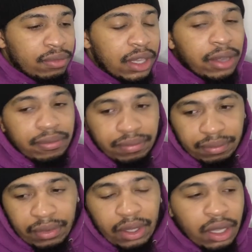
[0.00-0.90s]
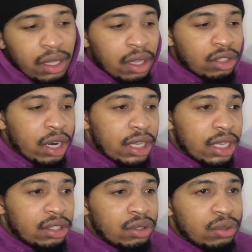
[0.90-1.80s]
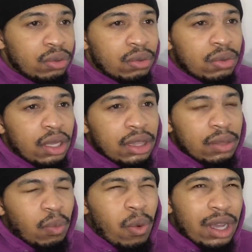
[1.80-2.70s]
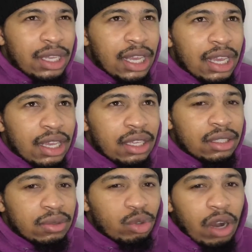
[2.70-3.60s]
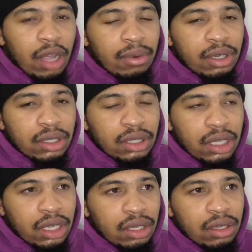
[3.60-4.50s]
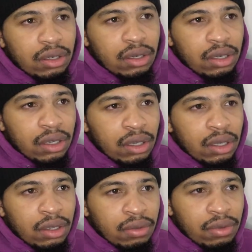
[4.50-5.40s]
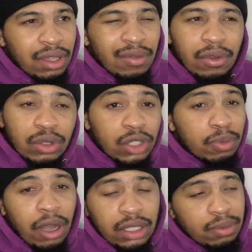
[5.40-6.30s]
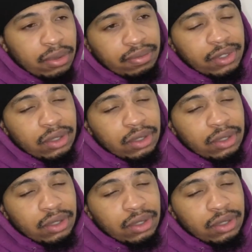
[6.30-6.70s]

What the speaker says: Yeah, try to get to 1K subscribers and as soon as possible.